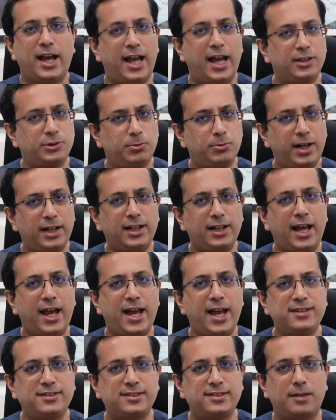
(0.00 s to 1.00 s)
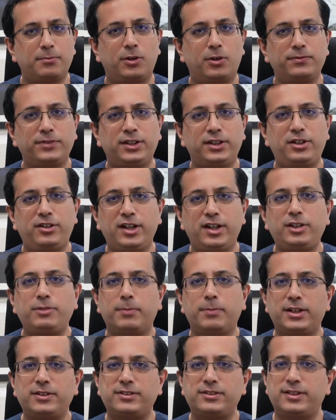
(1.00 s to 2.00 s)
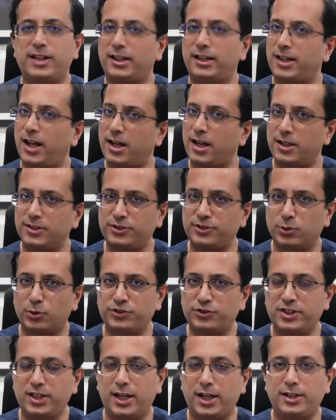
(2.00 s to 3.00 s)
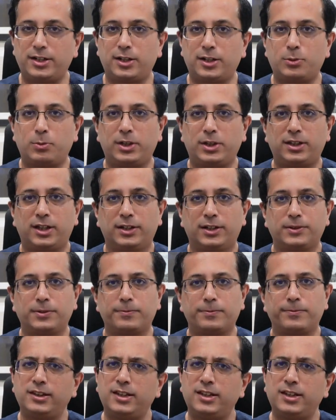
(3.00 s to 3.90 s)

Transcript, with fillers: as well as some of the treatments that are associated with it.